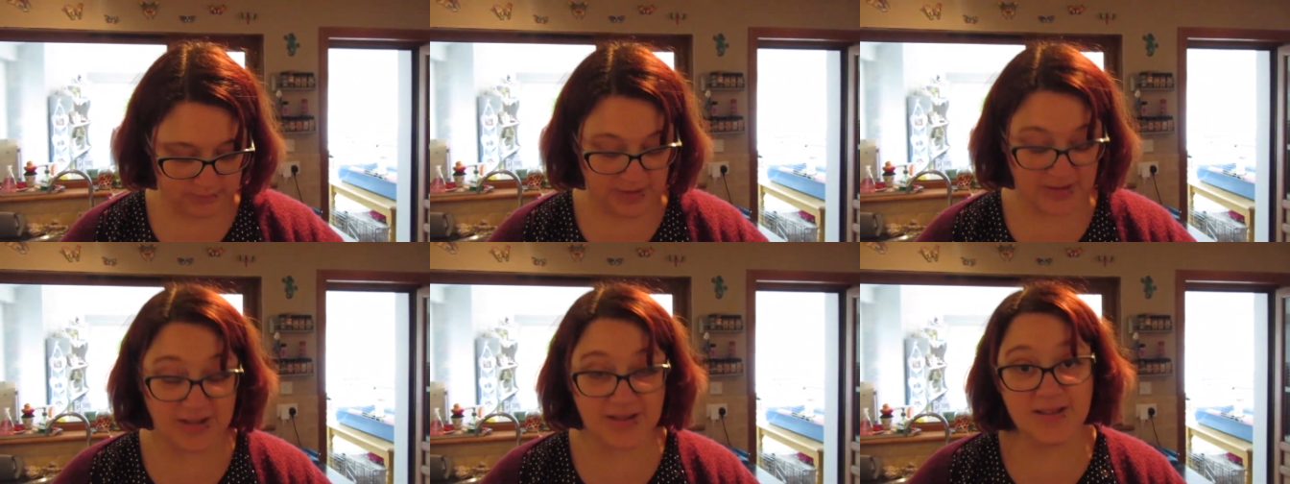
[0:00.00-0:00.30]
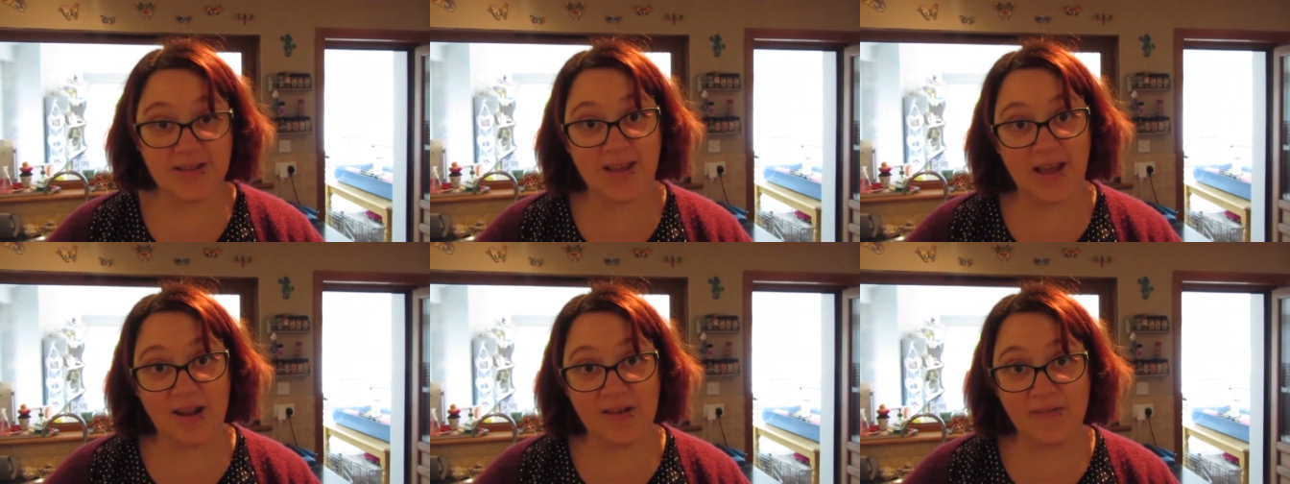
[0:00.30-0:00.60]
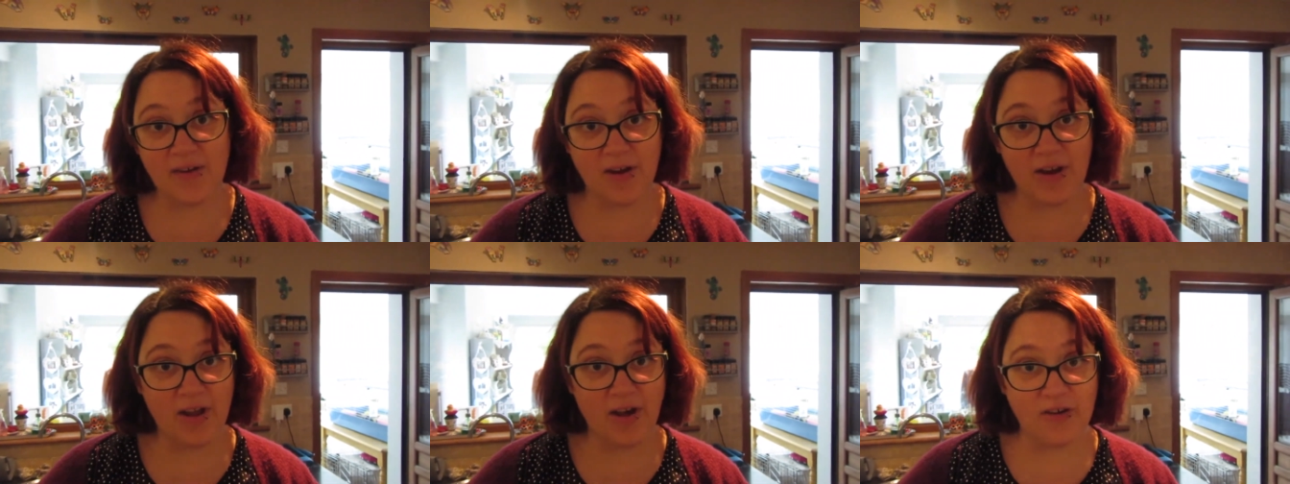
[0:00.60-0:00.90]
He doesn't get
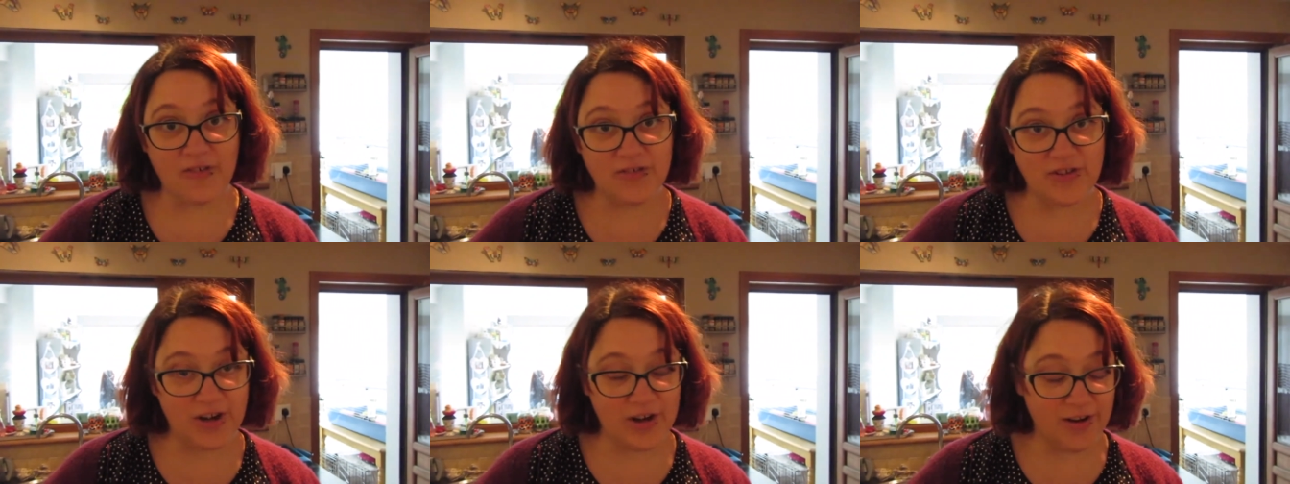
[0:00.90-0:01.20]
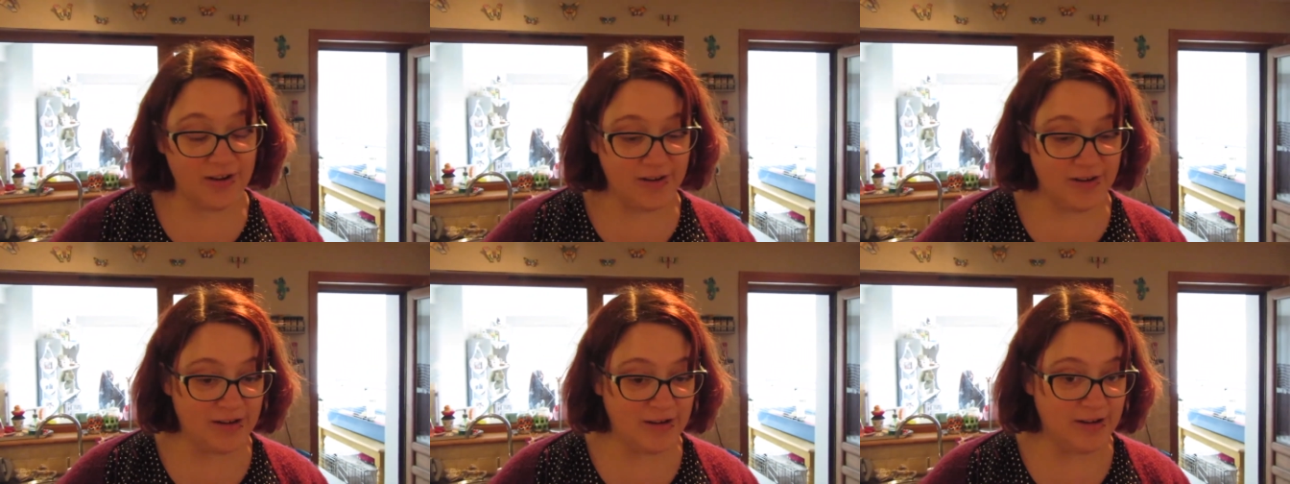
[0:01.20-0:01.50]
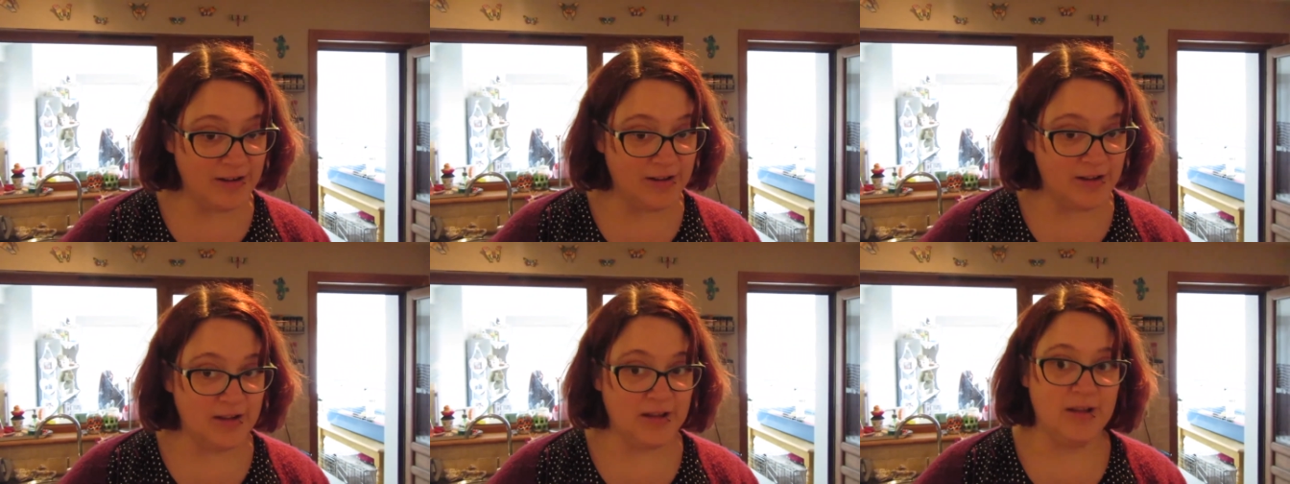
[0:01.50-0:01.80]
it very often.
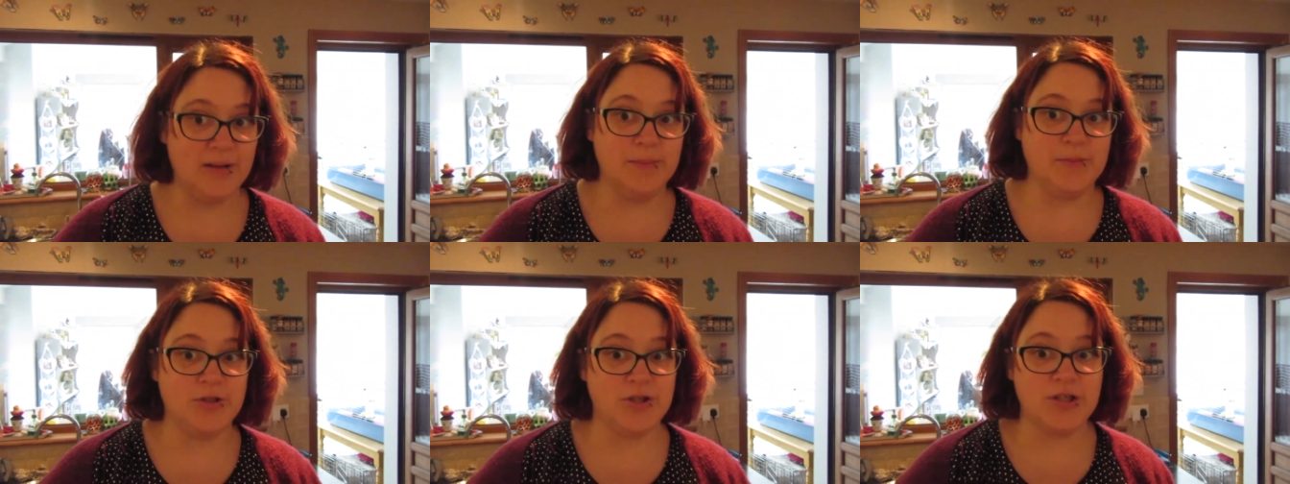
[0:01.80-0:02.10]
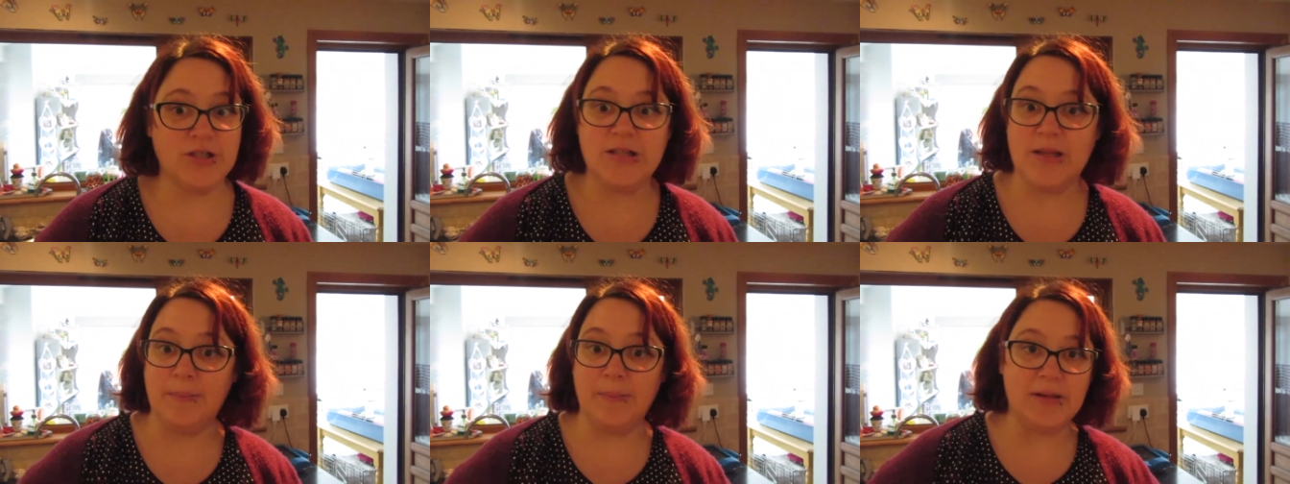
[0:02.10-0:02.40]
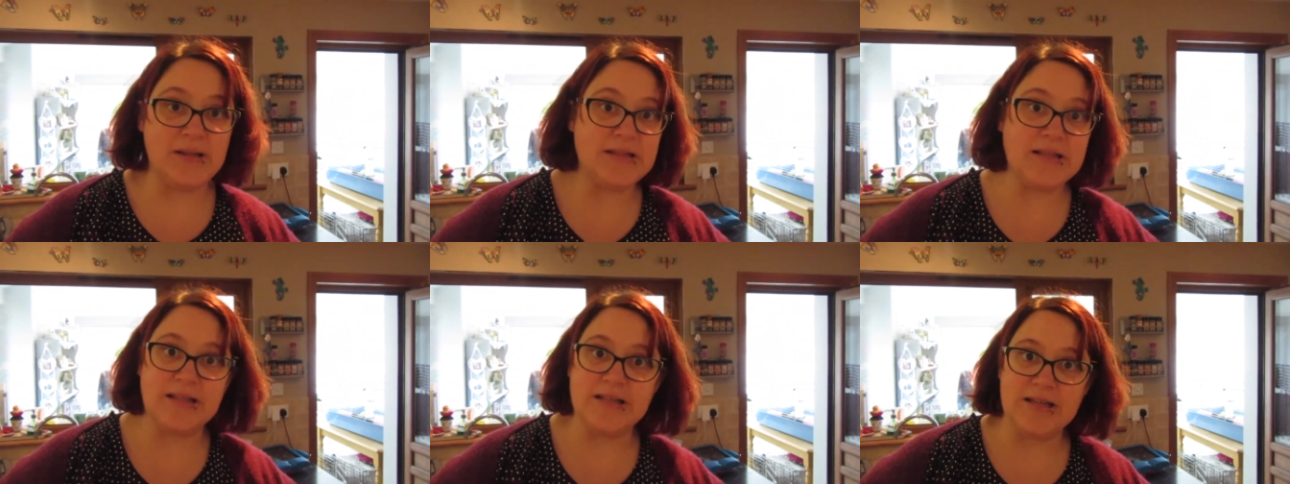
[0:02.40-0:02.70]
I'm sure
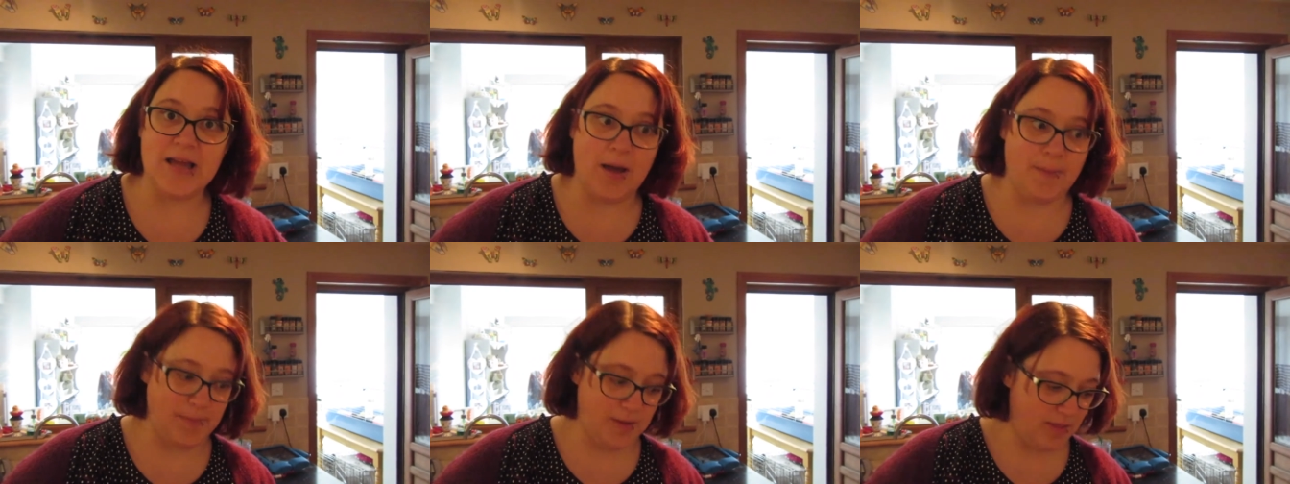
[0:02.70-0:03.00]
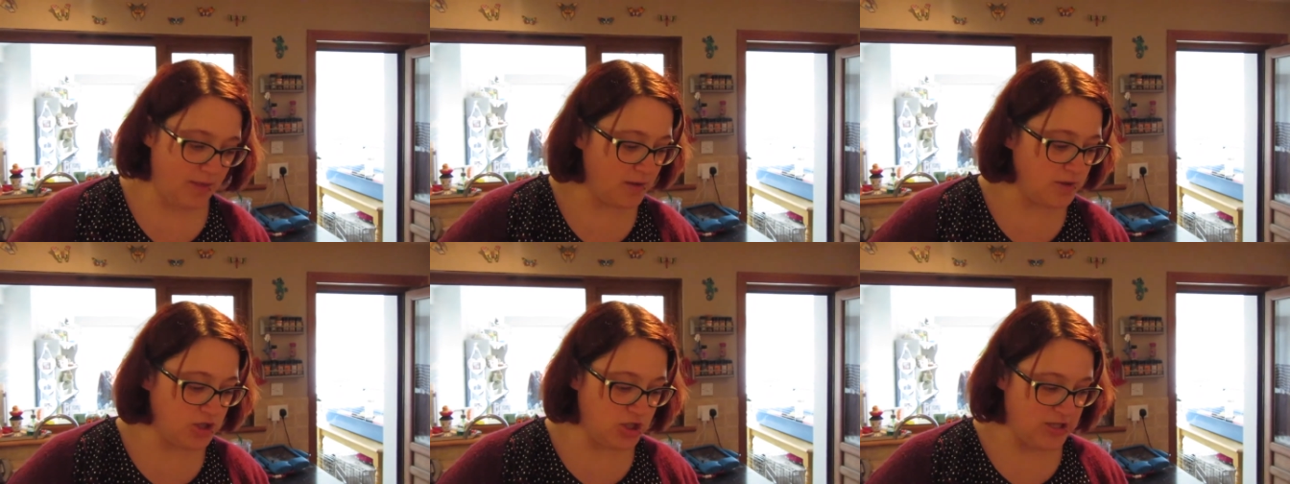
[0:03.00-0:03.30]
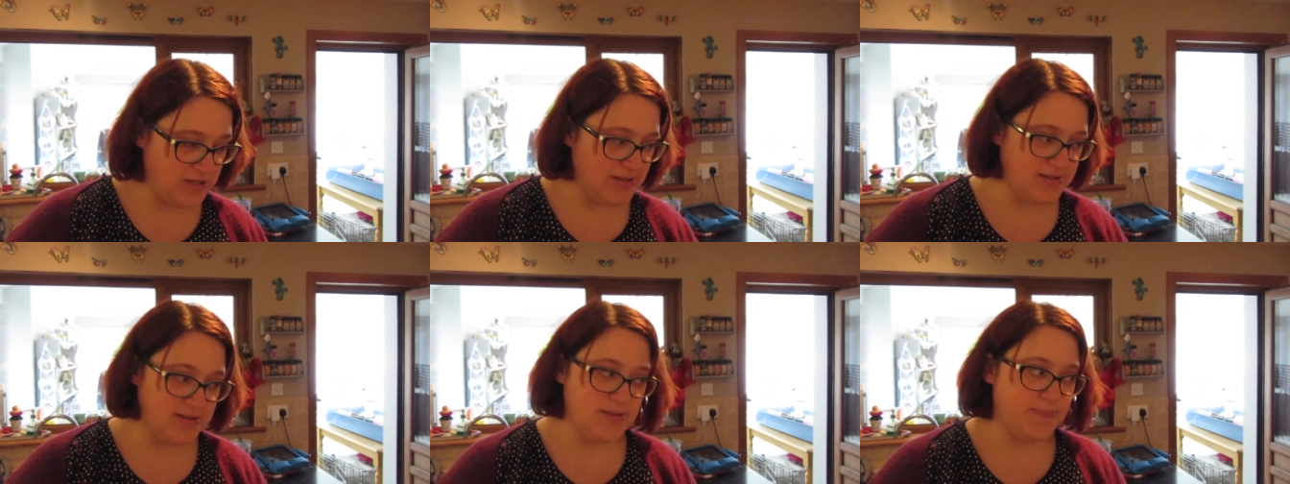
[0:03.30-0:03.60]
somebody's going to tell me that
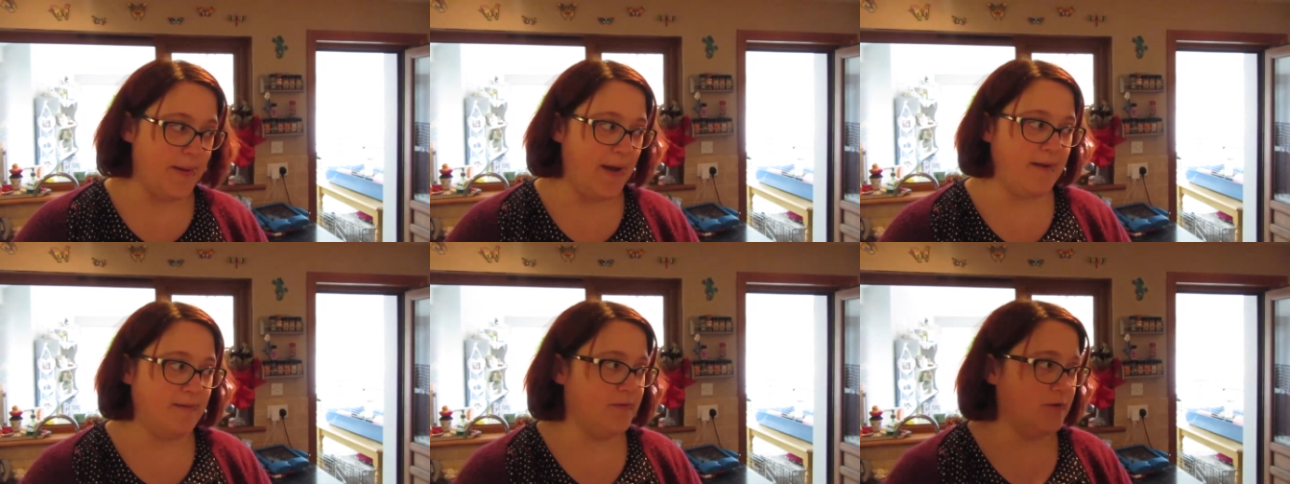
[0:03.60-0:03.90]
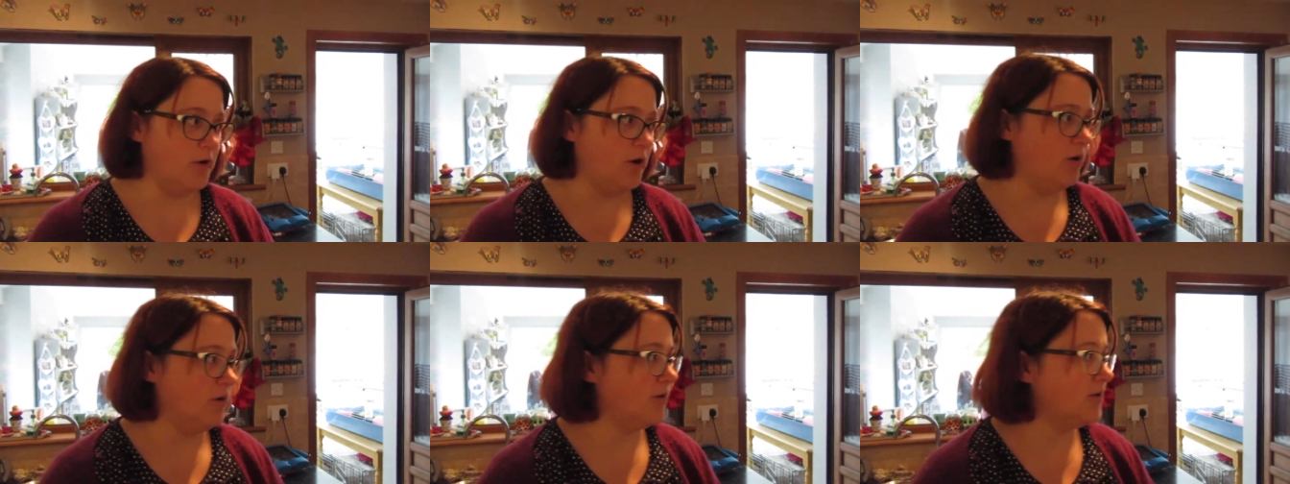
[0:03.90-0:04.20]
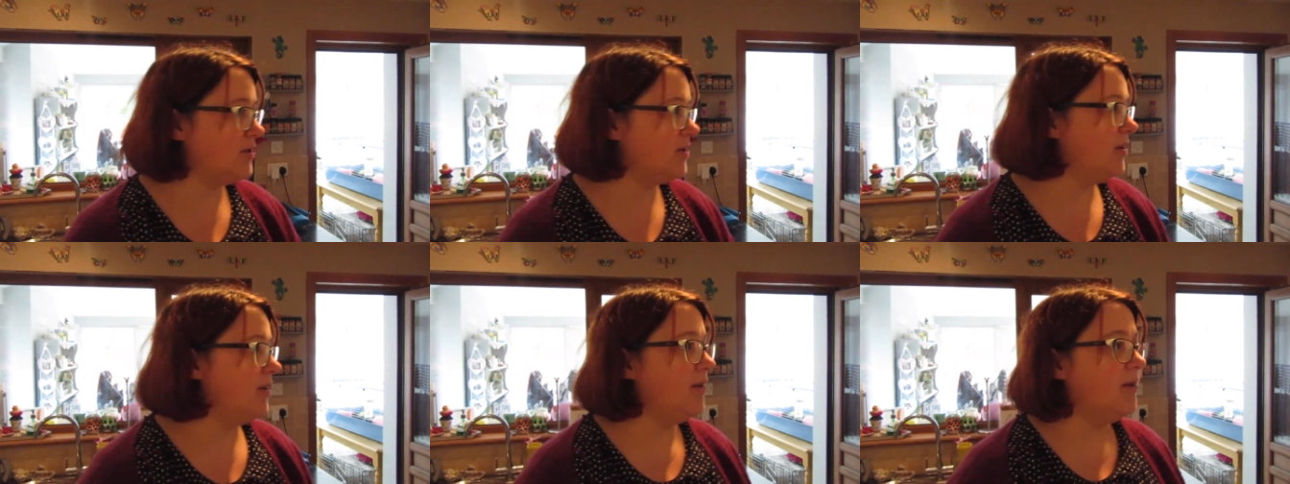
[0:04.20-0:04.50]
cheese is bad for
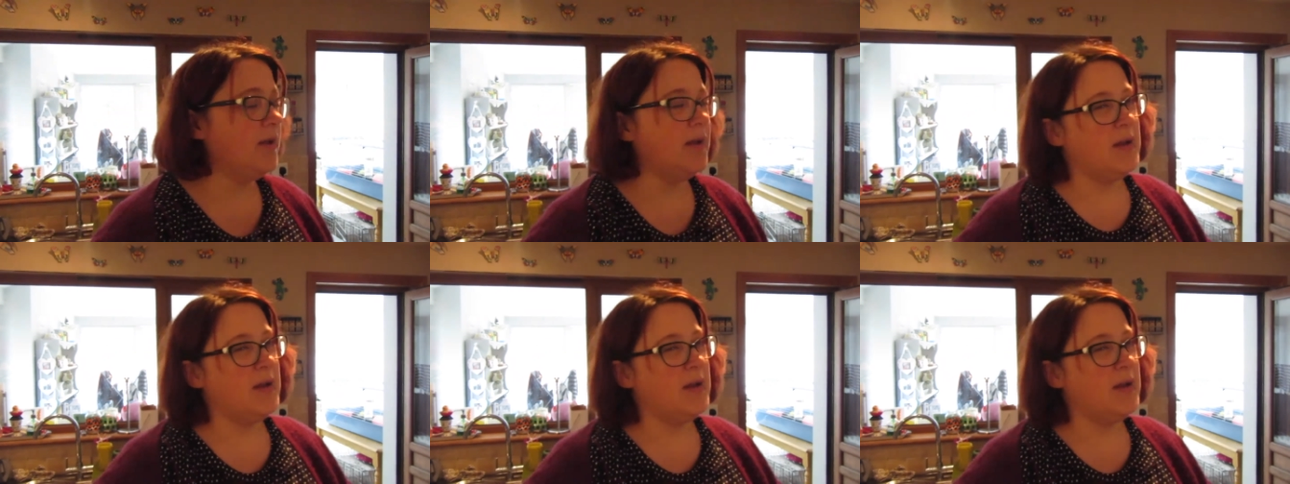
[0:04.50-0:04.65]
dogs.